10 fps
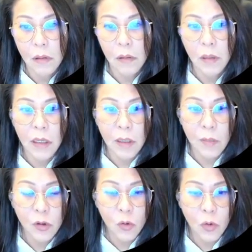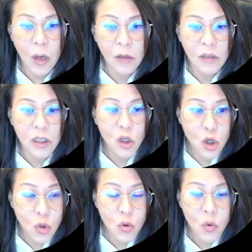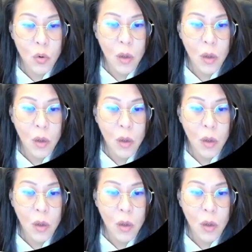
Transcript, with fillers: okay number two I'll teach you